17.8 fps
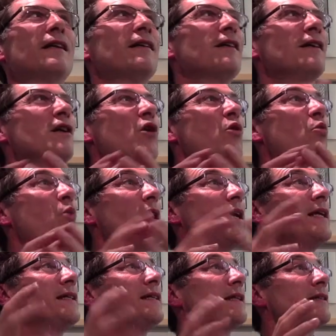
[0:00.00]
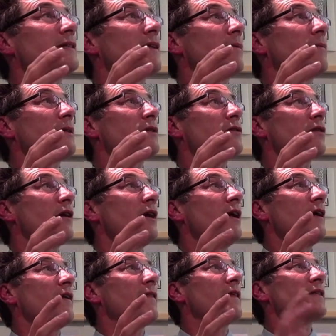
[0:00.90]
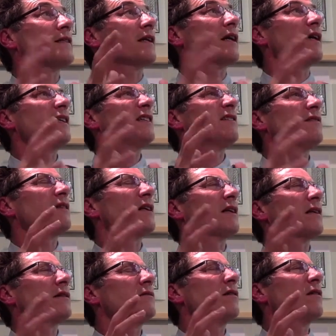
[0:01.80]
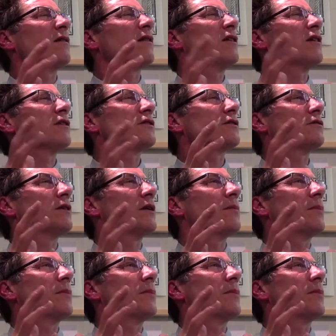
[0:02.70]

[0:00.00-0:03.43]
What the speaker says: Yeah. When he digs up this story, there's a kind of like a, not a curse on it,